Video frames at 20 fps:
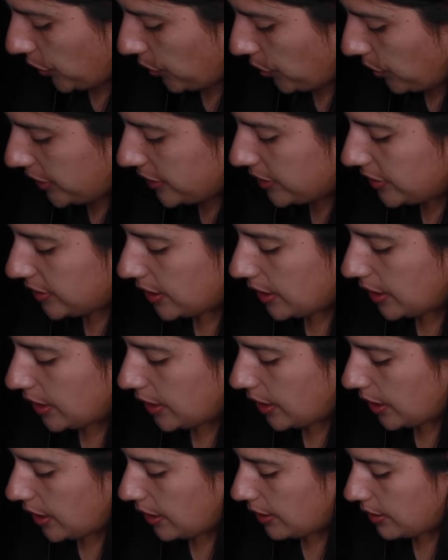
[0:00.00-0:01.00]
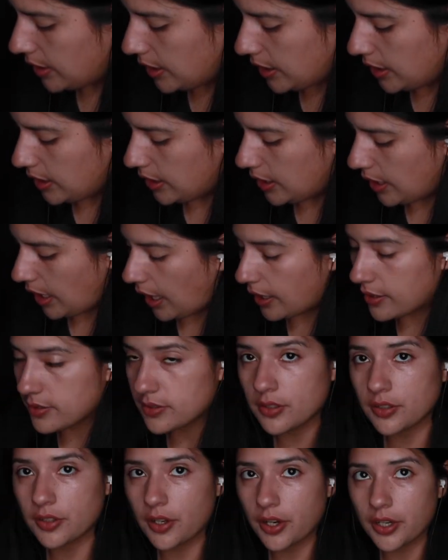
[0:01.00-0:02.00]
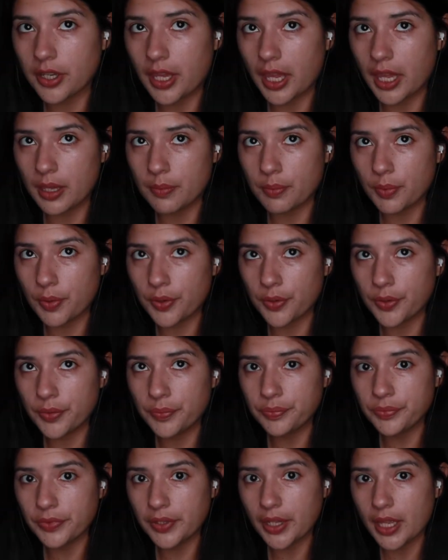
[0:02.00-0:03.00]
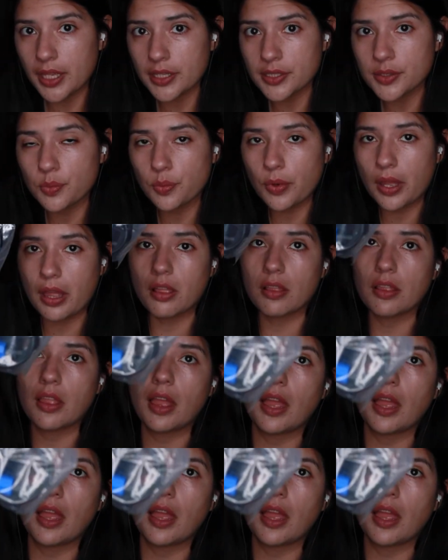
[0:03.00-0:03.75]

We see the XLR cable as well